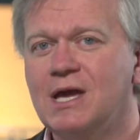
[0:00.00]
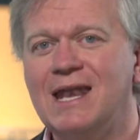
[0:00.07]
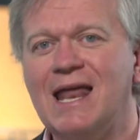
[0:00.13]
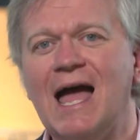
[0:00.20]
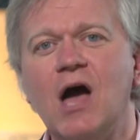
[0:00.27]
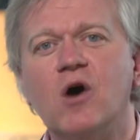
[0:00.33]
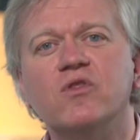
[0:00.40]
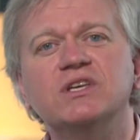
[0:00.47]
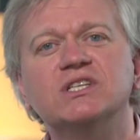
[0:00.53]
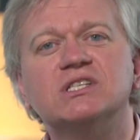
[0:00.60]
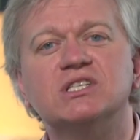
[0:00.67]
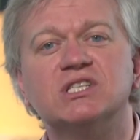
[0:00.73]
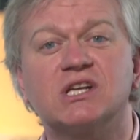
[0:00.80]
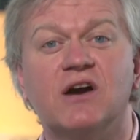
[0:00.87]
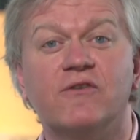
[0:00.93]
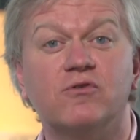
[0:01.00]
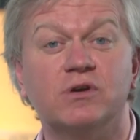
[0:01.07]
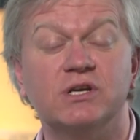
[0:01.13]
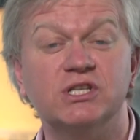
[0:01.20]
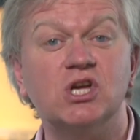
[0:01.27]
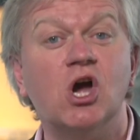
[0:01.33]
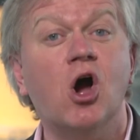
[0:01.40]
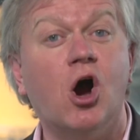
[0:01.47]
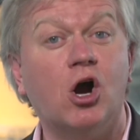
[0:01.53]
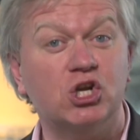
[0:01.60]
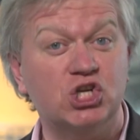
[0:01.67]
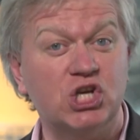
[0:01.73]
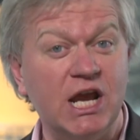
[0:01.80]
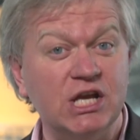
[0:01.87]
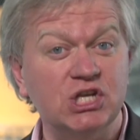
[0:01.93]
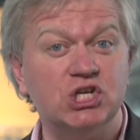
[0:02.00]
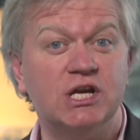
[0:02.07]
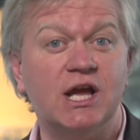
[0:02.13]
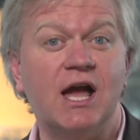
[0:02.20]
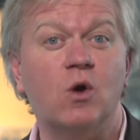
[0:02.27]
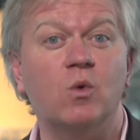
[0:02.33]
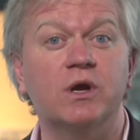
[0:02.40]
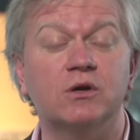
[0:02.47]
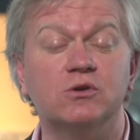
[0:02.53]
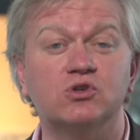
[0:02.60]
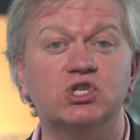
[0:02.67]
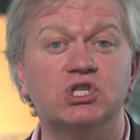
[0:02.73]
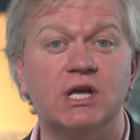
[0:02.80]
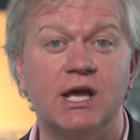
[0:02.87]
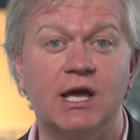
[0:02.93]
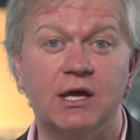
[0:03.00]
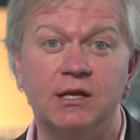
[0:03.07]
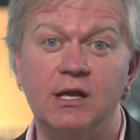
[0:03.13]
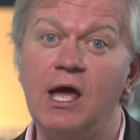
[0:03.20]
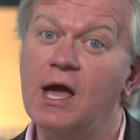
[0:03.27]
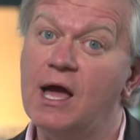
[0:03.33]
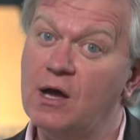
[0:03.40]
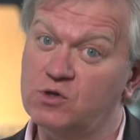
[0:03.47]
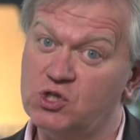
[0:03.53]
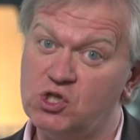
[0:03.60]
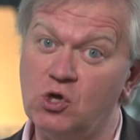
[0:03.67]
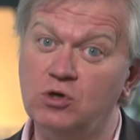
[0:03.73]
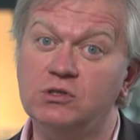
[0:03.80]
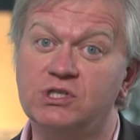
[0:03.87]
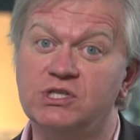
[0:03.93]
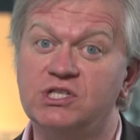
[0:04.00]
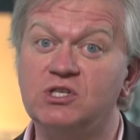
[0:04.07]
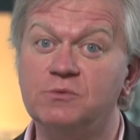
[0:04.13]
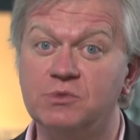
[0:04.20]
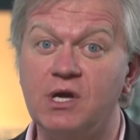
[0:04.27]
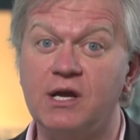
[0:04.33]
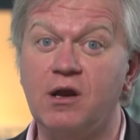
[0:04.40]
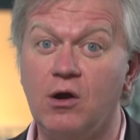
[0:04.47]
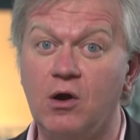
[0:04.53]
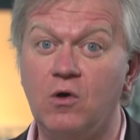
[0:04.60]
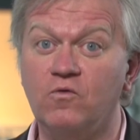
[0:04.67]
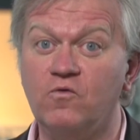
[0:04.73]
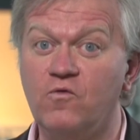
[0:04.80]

And how these discoveries are changing how we understand how solar systems like our own